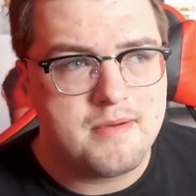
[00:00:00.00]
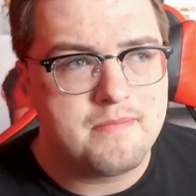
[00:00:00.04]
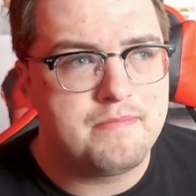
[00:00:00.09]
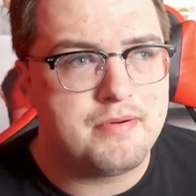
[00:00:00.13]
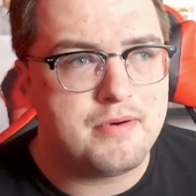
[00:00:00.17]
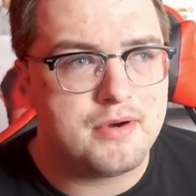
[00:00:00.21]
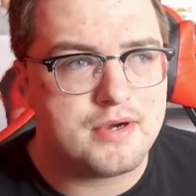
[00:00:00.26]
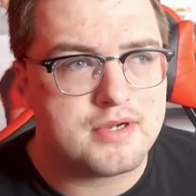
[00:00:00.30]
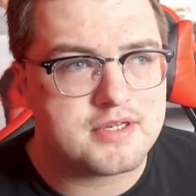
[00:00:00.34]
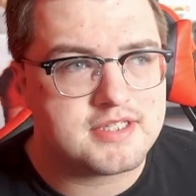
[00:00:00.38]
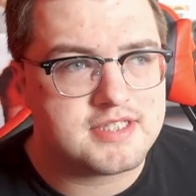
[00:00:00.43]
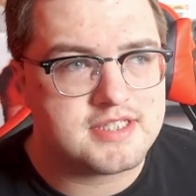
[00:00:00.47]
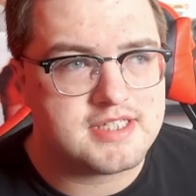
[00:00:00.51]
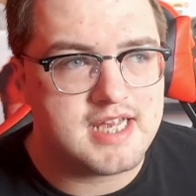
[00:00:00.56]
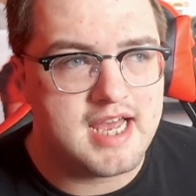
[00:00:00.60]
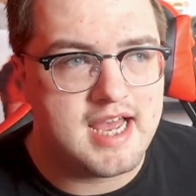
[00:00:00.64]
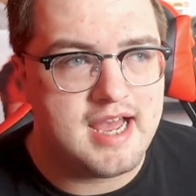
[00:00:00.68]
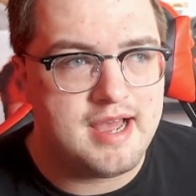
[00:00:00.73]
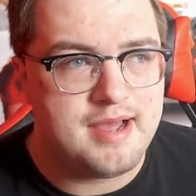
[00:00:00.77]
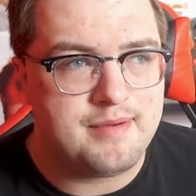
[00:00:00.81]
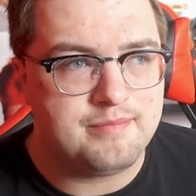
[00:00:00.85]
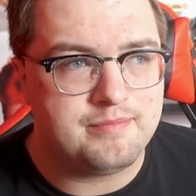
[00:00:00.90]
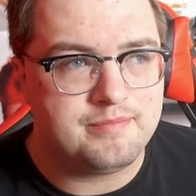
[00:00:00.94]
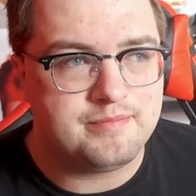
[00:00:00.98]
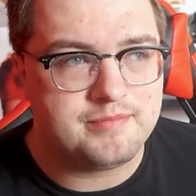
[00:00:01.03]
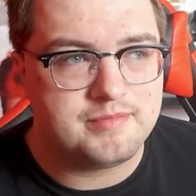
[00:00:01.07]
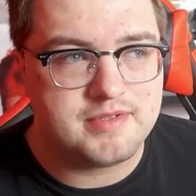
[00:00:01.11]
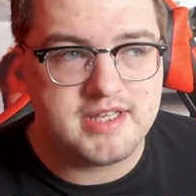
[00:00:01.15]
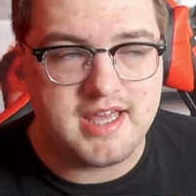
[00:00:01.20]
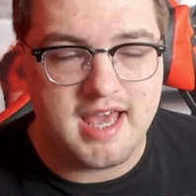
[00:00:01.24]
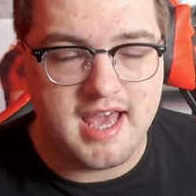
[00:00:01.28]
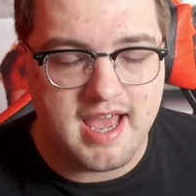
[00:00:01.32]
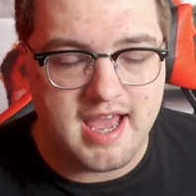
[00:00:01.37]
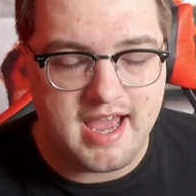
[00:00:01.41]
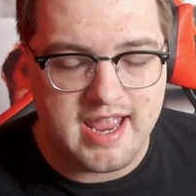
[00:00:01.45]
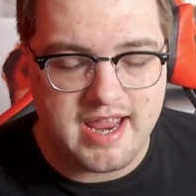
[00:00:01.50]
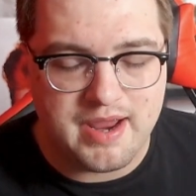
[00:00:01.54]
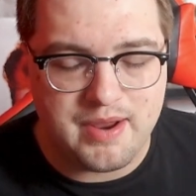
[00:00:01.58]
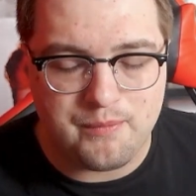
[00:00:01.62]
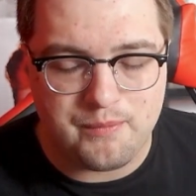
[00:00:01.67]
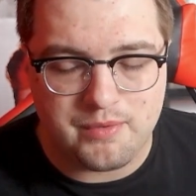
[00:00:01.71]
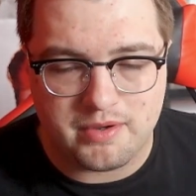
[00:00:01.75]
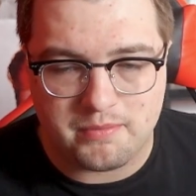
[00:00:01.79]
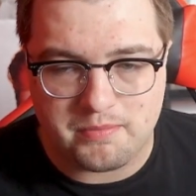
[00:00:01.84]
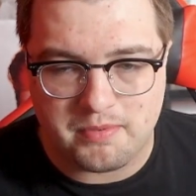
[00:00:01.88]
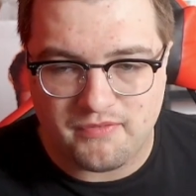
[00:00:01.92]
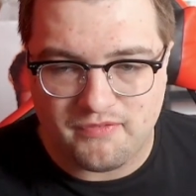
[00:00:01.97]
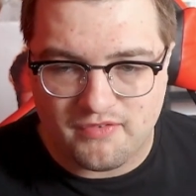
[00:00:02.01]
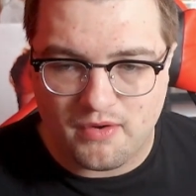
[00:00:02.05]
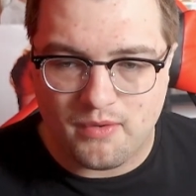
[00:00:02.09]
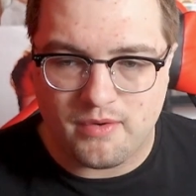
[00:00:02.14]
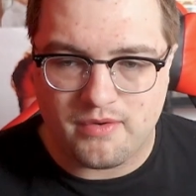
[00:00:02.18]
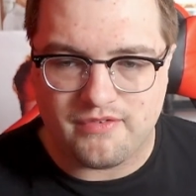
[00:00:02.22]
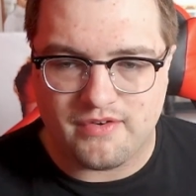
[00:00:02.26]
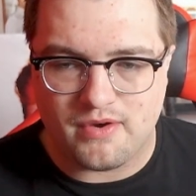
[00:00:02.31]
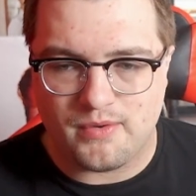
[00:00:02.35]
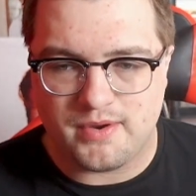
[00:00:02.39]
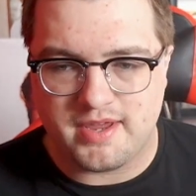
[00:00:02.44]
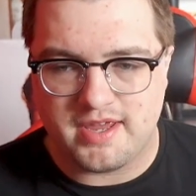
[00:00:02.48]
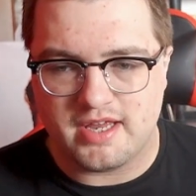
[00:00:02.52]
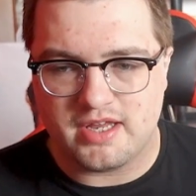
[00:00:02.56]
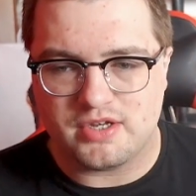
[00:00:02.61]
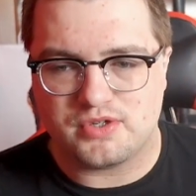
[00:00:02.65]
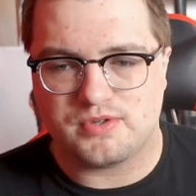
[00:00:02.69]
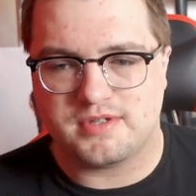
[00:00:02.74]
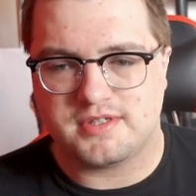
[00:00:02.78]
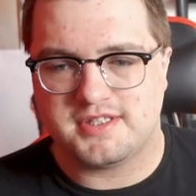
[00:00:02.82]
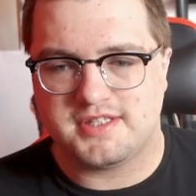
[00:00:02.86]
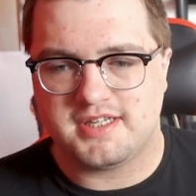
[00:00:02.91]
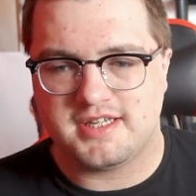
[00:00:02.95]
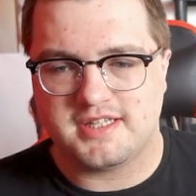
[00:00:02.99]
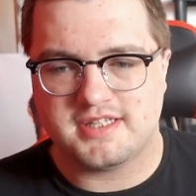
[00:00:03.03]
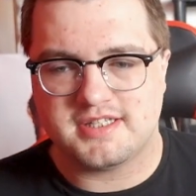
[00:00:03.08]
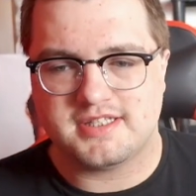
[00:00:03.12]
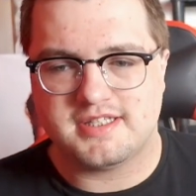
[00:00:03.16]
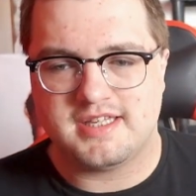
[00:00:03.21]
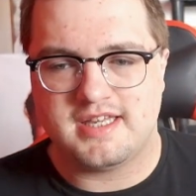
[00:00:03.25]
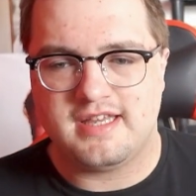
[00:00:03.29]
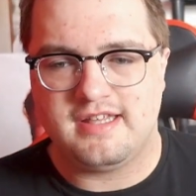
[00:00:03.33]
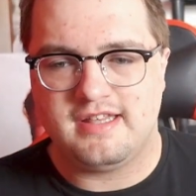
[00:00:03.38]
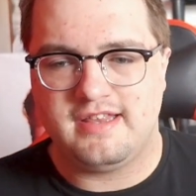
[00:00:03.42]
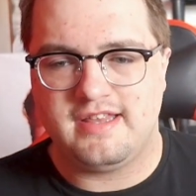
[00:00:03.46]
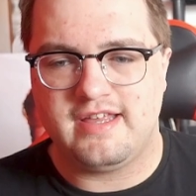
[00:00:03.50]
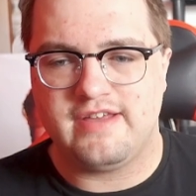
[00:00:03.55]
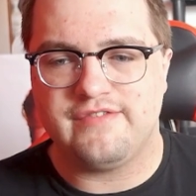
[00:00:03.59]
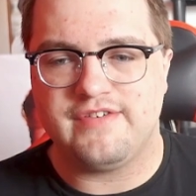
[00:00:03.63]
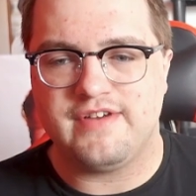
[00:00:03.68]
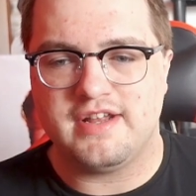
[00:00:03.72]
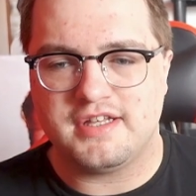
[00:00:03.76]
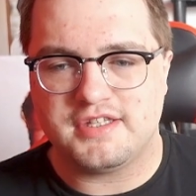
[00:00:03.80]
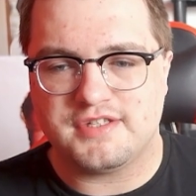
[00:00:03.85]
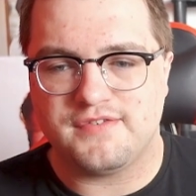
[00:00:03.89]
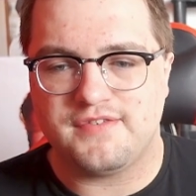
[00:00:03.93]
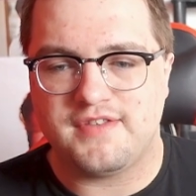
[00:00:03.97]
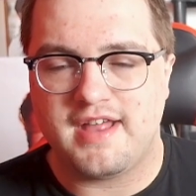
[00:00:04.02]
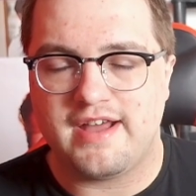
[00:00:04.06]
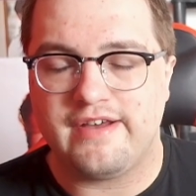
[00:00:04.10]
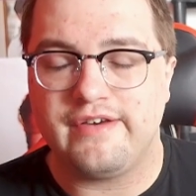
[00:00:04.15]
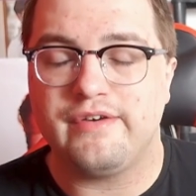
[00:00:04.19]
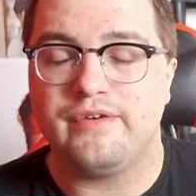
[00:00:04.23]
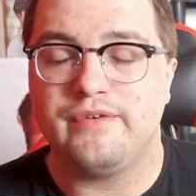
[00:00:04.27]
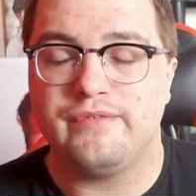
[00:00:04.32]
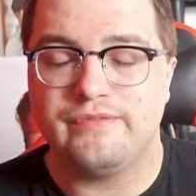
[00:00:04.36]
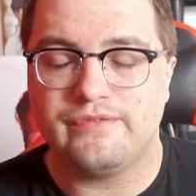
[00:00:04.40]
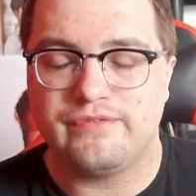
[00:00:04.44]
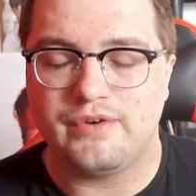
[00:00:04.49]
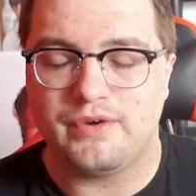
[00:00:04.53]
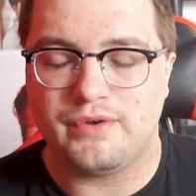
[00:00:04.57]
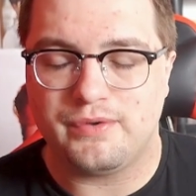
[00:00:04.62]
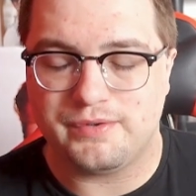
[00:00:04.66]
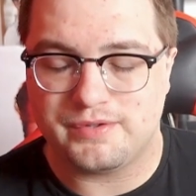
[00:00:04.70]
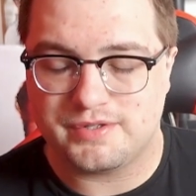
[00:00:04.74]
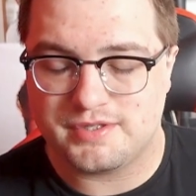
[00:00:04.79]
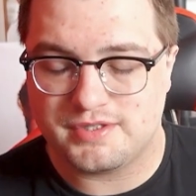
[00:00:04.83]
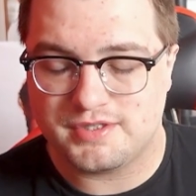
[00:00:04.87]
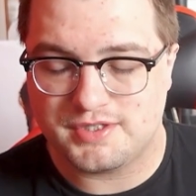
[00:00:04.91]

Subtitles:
But yeah, it will be very, very interesting to see the events of that unfold.